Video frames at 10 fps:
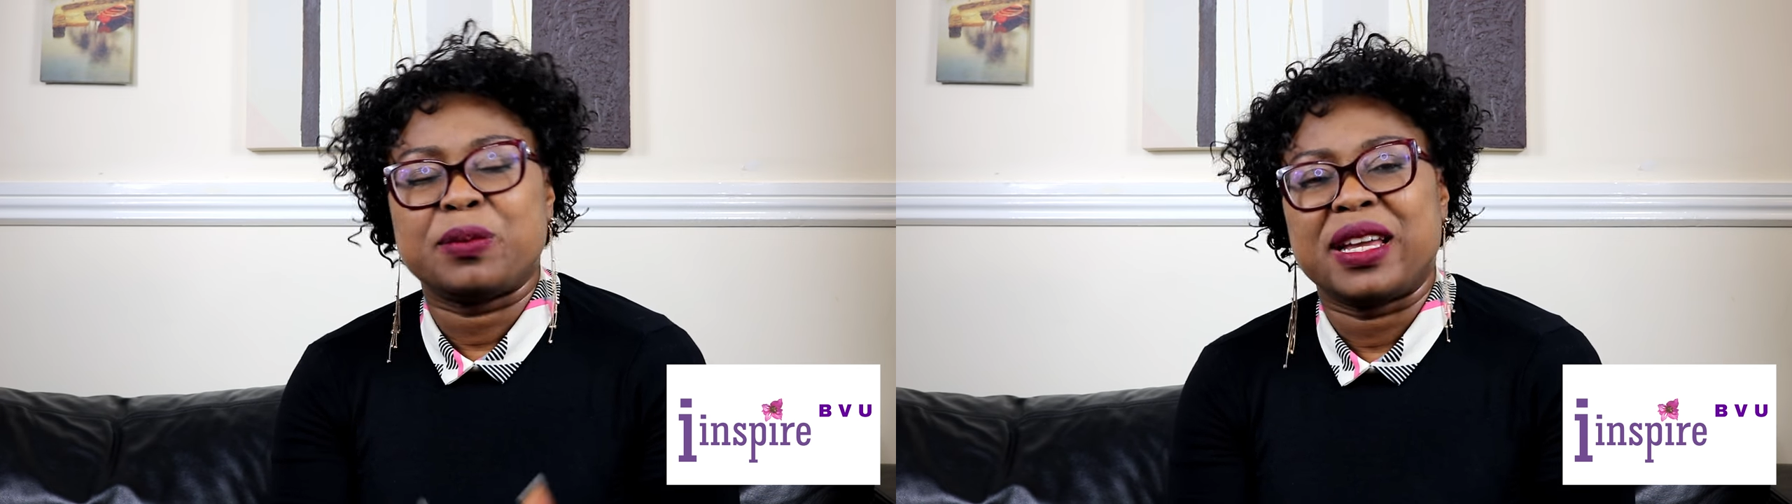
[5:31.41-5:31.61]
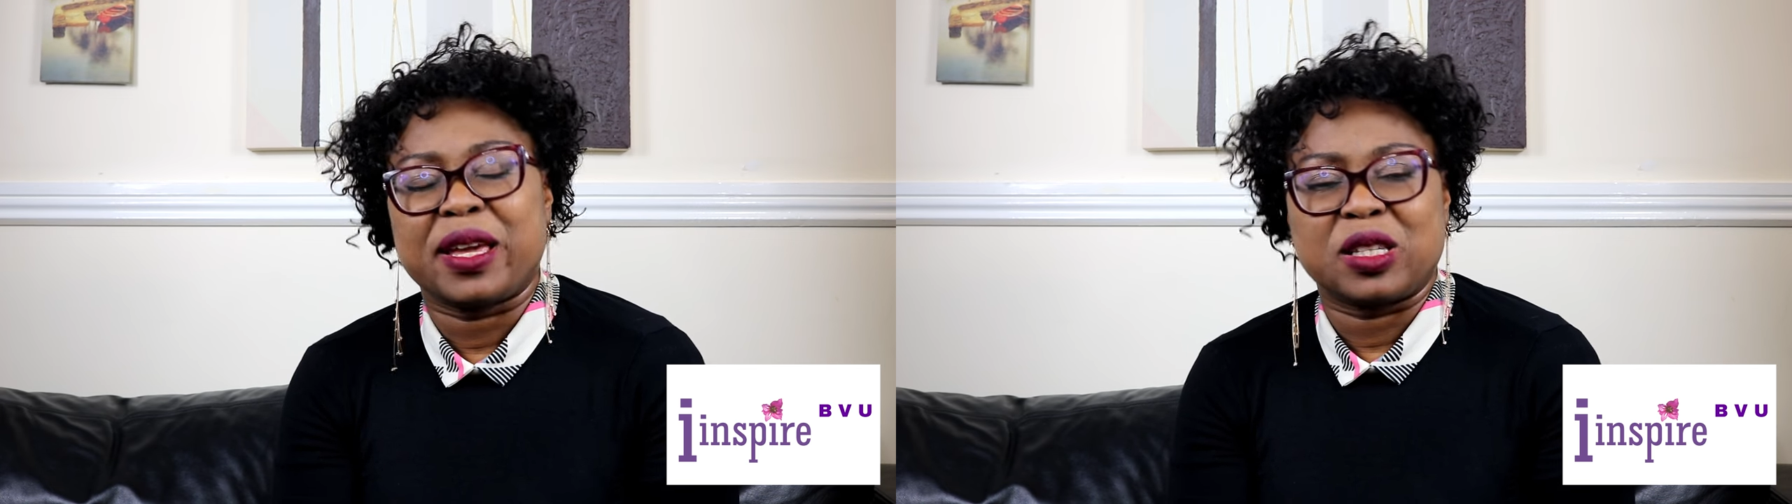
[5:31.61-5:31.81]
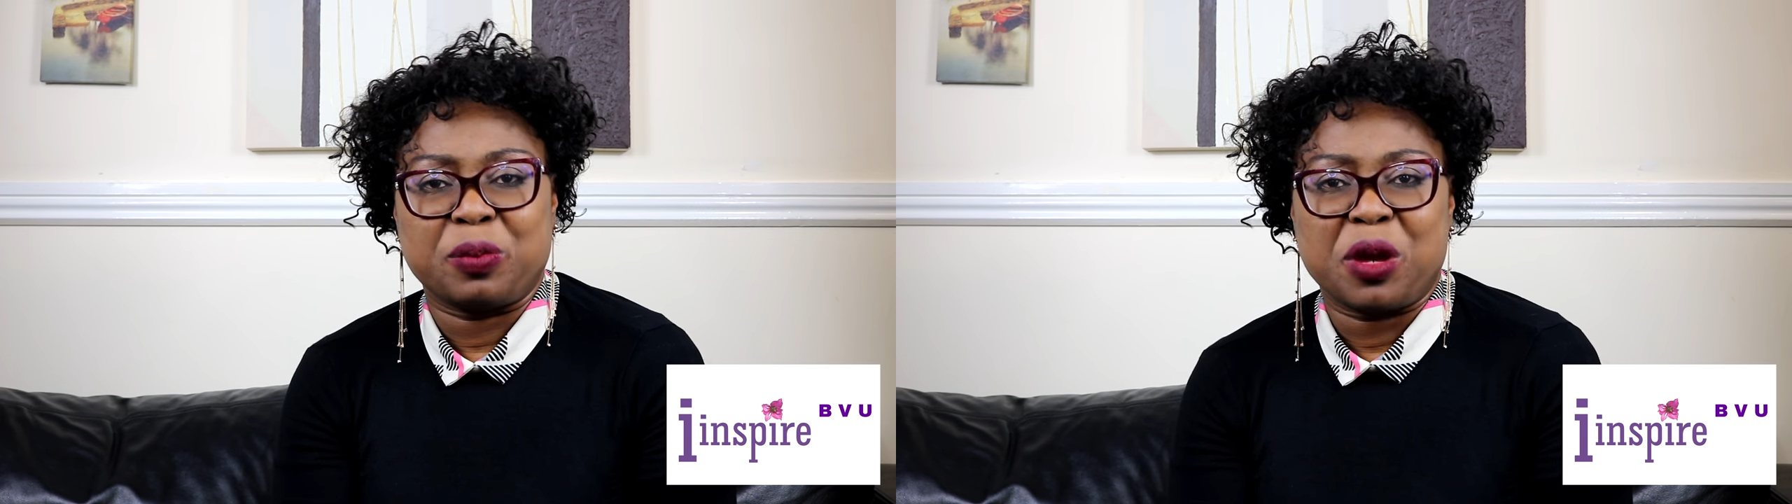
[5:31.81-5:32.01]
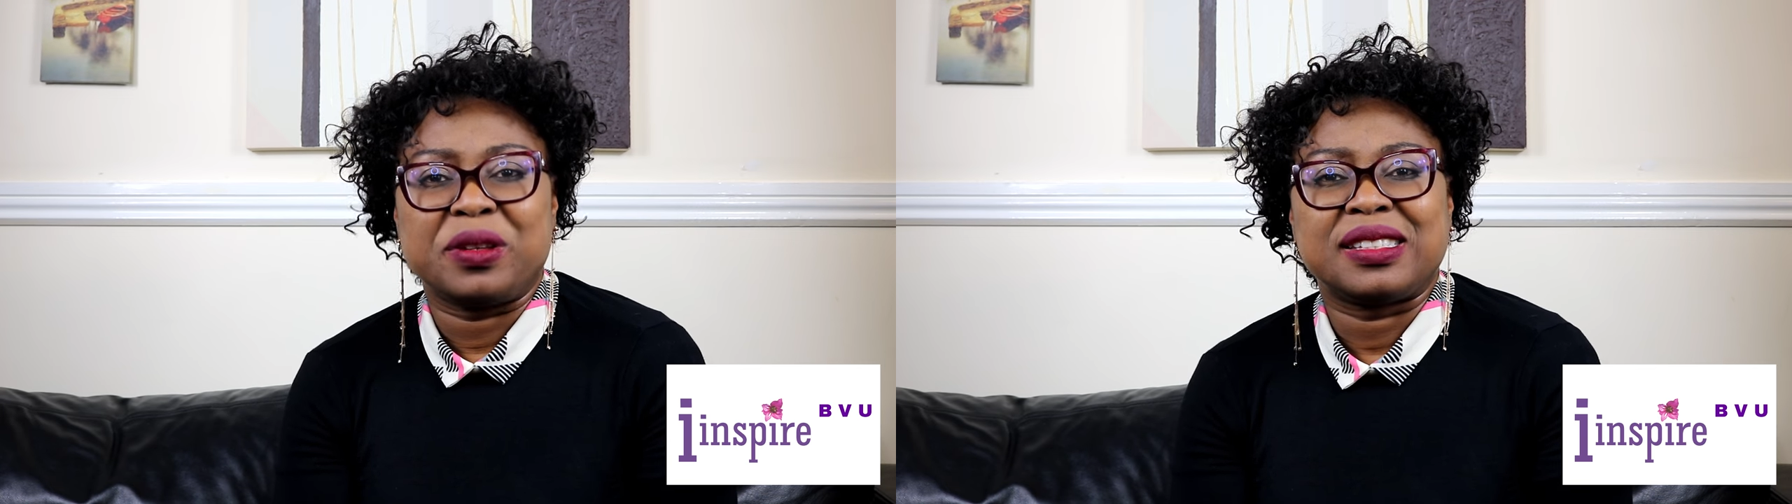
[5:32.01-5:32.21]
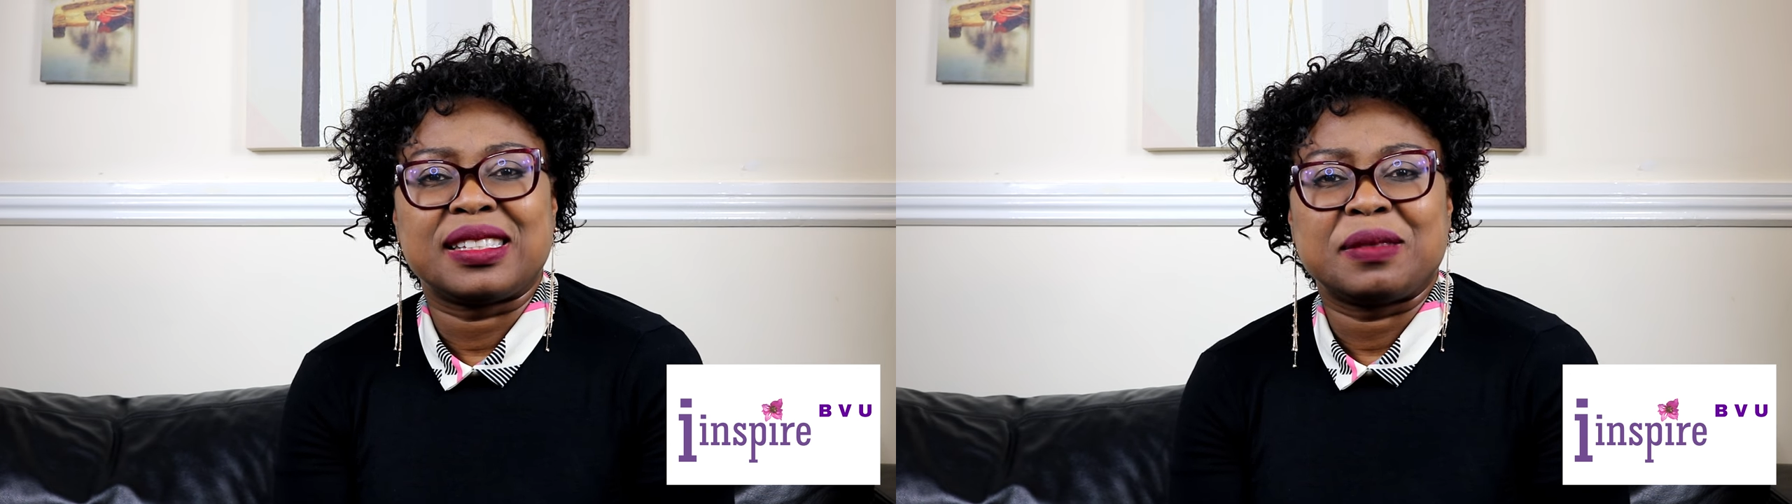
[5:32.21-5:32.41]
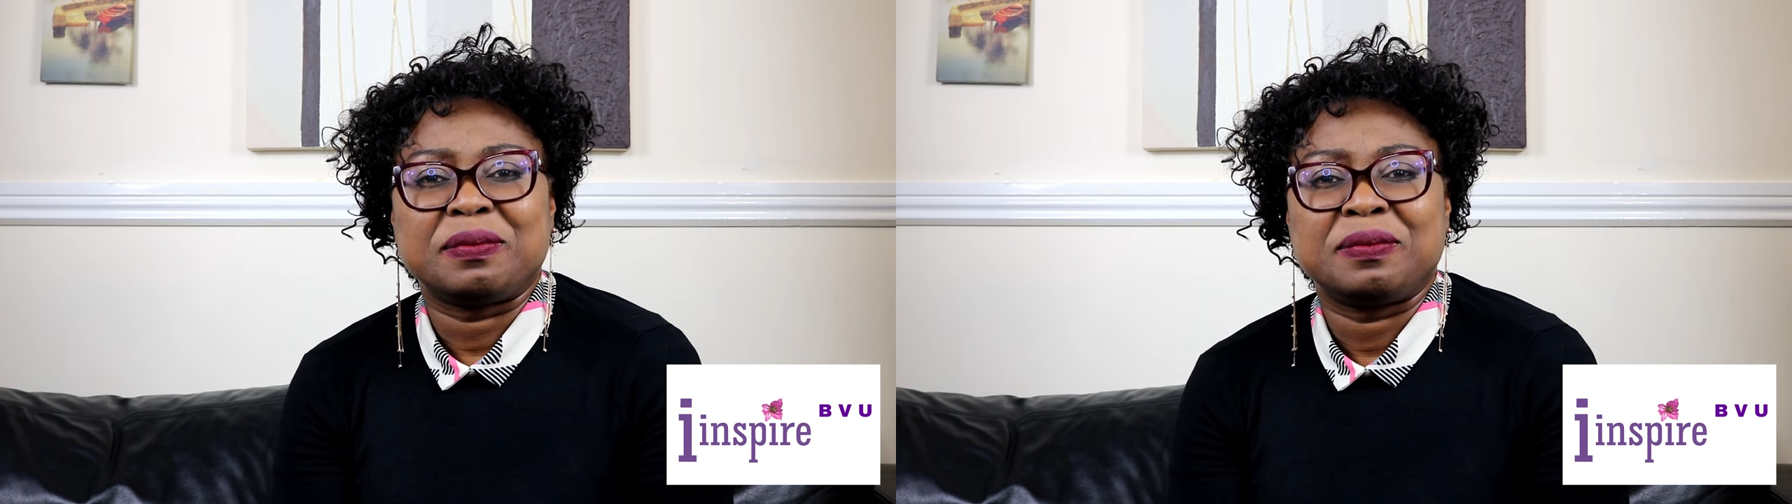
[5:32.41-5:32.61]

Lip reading: by the experience.